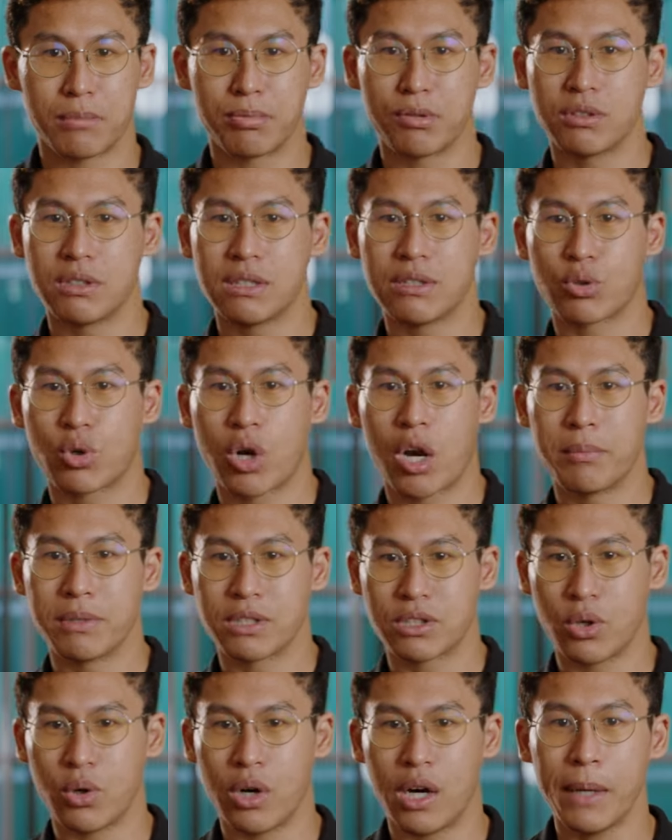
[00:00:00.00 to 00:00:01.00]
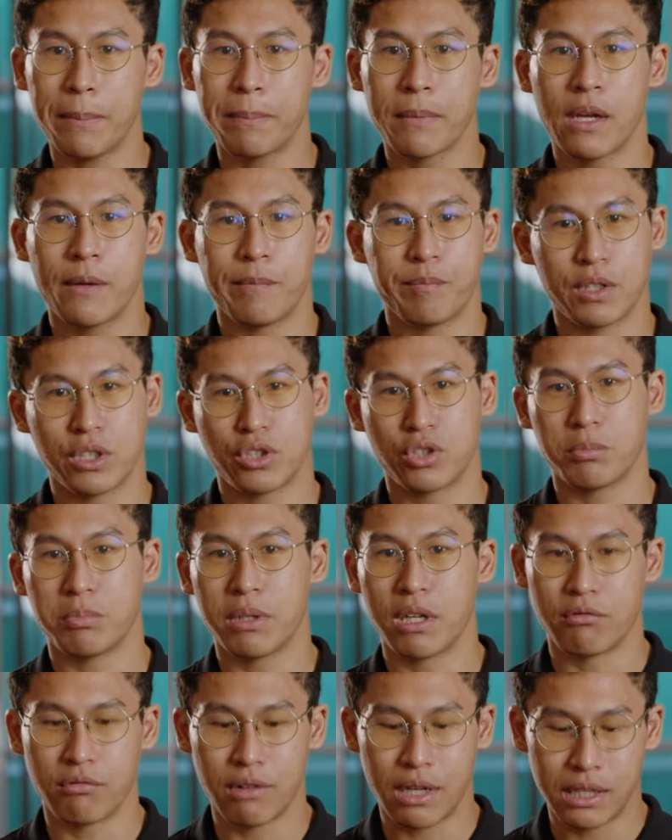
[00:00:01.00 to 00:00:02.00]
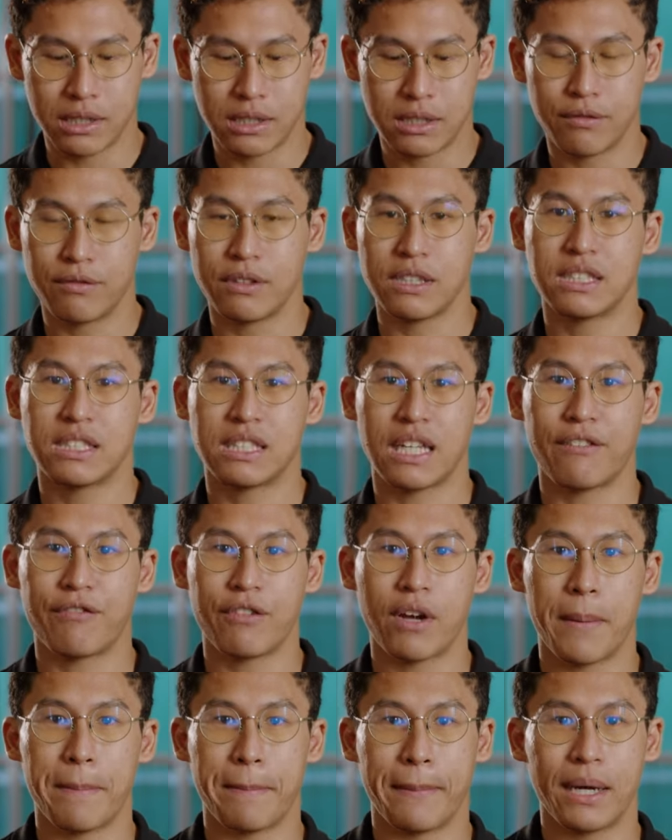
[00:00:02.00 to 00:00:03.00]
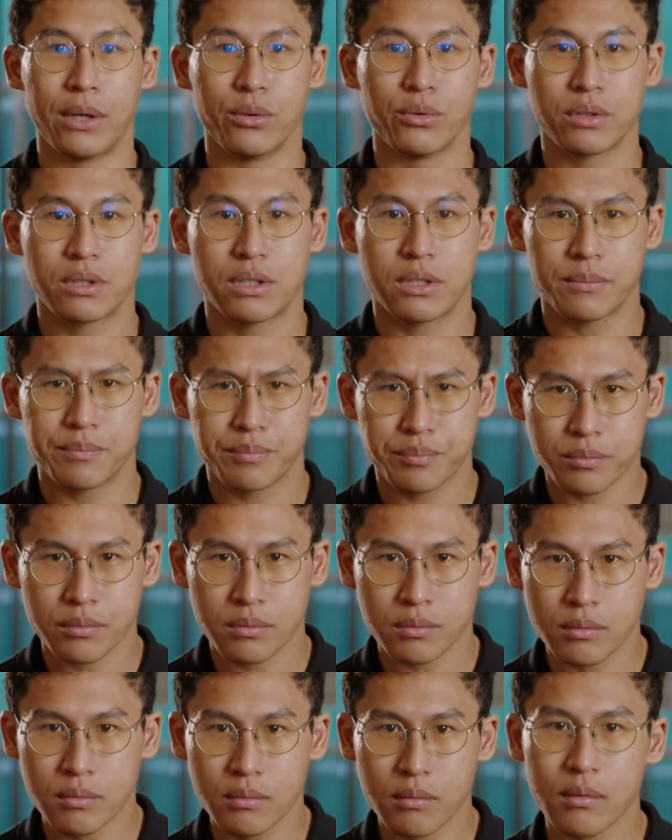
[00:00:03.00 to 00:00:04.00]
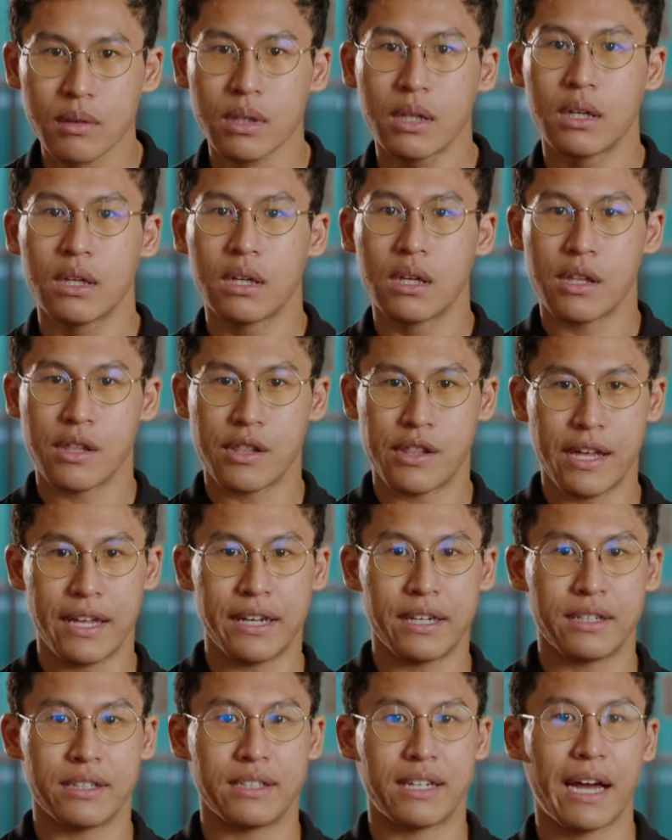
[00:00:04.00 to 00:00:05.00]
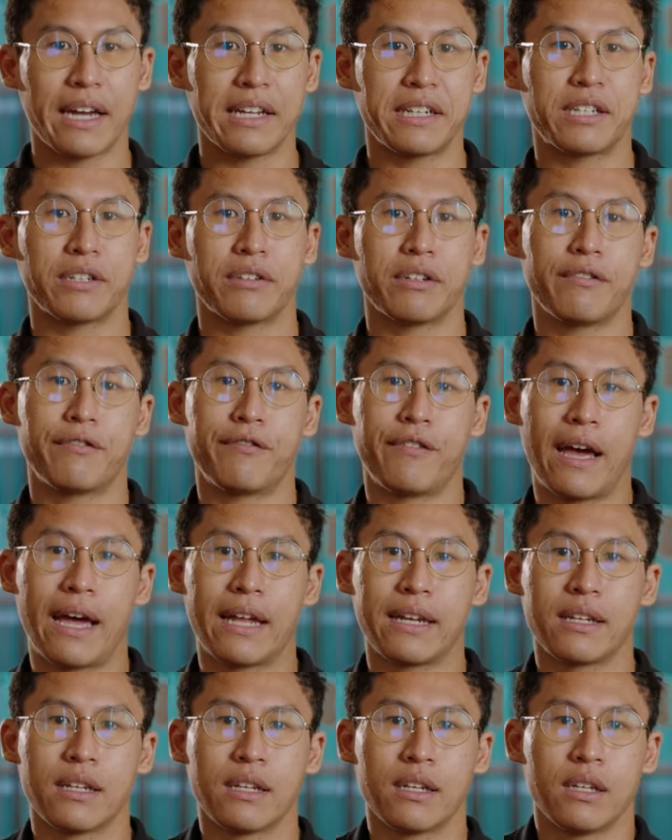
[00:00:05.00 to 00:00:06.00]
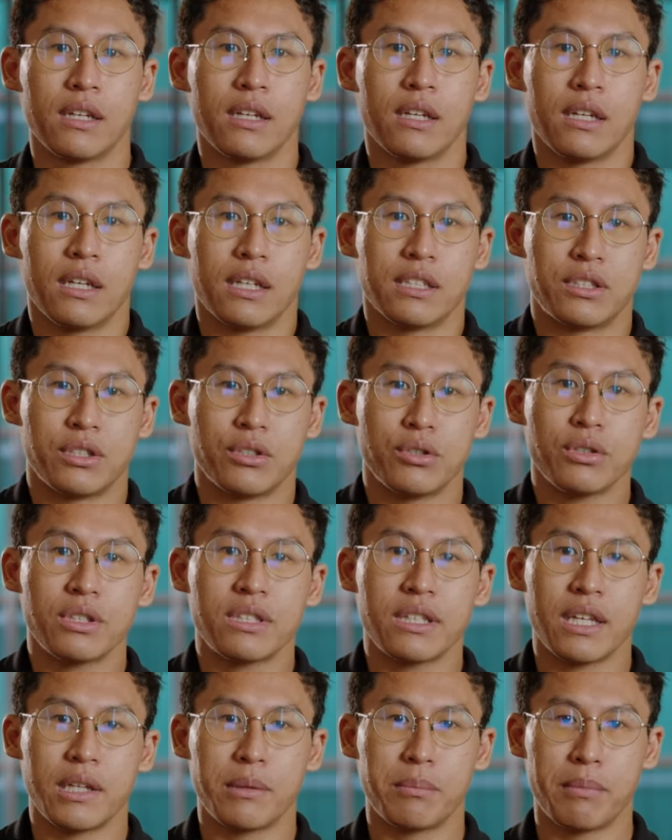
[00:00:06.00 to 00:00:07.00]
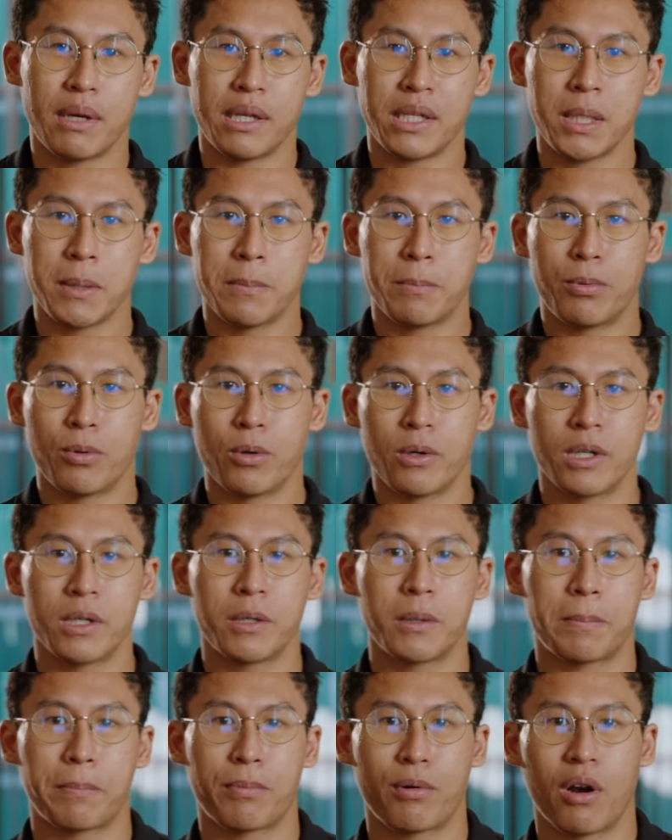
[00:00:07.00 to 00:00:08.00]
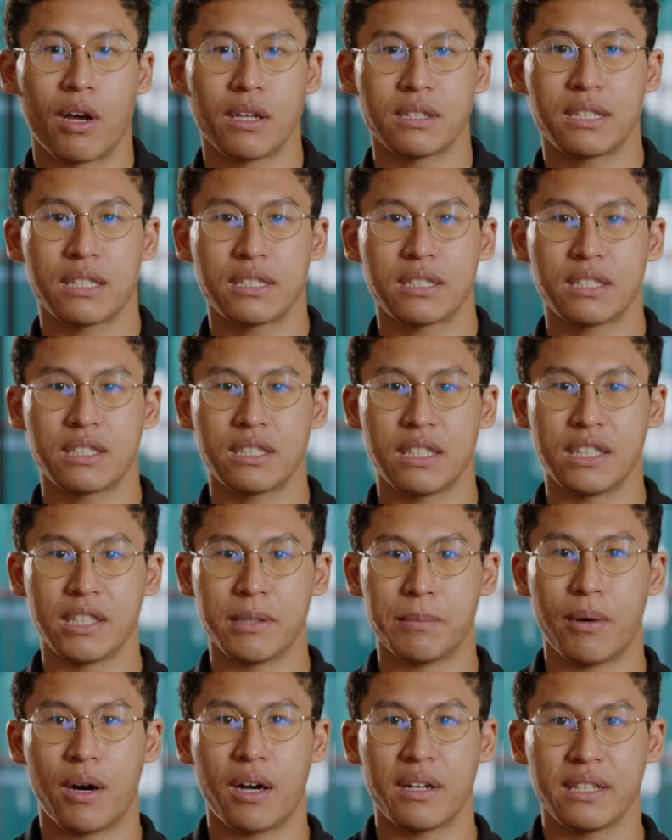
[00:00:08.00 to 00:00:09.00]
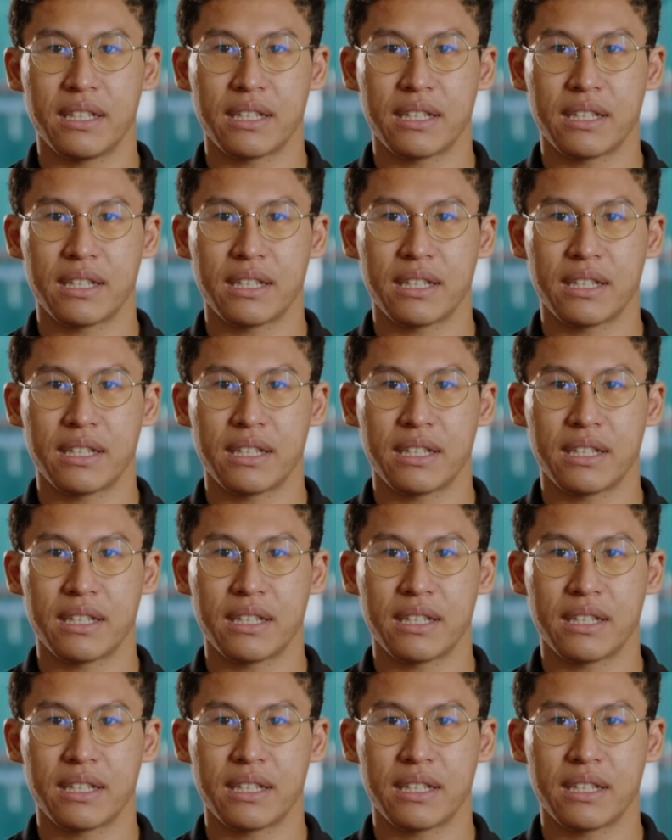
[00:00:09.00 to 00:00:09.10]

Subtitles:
the protein requirements go up, this should be a relatively safe amount. Then, dietary fat is used in many important processes in the body,